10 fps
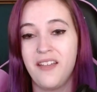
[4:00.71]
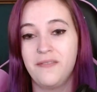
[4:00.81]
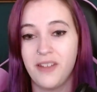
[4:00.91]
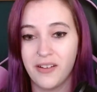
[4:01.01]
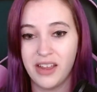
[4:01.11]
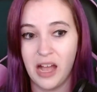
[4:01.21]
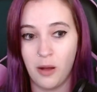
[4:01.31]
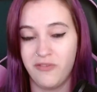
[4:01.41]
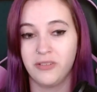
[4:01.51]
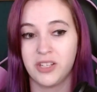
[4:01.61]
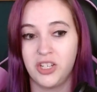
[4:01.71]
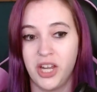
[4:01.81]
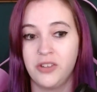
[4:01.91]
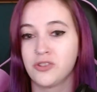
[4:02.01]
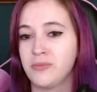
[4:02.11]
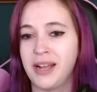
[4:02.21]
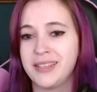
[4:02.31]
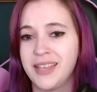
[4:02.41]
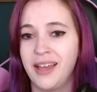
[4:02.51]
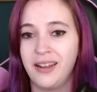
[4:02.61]
very helpful to change your
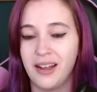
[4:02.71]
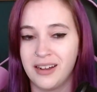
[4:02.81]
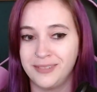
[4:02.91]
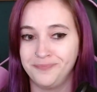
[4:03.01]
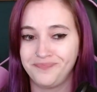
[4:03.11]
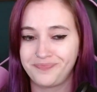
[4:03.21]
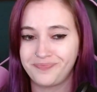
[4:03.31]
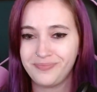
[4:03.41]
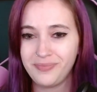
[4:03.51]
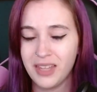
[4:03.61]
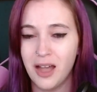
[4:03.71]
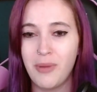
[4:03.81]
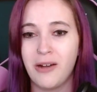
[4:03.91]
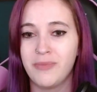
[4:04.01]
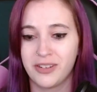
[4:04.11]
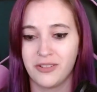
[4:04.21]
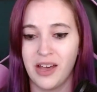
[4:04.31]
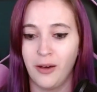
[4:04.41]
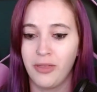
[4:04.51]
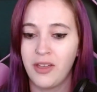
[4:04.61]
mindset about mental
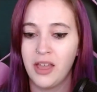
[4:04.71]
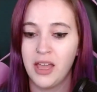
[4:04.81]
health.